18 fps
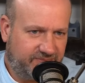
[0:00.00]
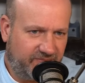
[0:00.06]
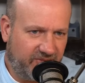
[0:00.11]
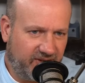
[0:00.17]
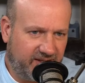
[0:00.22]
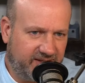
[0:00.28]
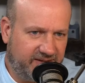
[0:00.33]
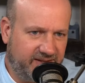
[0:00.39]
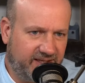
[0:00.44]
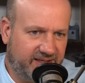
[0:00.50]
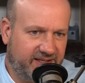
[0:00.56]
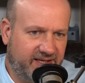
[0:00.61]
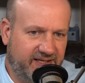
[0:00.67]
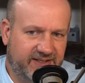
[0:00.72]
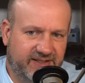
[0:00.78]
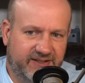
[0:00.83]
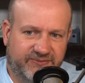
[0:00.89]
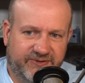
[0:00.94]
And that kind
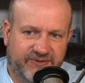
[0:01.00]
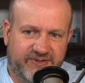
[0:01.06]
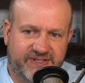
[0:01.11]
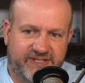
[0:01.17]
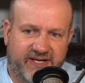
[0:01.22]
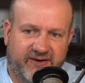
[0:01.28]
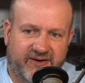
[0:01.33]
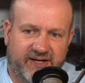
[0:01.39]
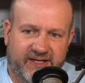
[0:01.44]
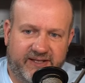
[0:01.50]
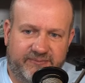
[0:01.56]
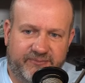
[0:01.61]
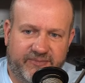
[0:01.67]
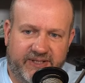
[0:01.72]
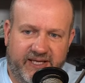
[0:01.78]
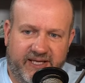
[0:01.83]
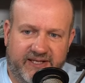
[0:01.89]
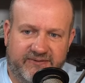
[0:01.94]
of influenced how I
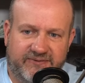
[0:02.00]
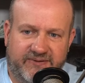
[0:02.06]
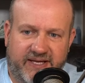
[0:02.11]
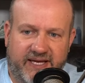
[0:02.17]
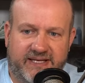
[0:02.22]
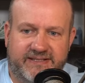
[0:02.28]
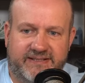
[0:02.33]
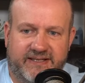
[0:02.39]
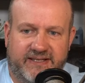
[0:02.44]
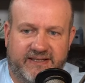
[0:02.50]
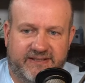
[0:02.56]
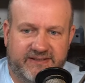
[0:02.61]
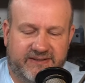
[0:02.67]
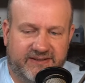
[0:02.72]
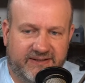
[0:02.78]
behave as an agent.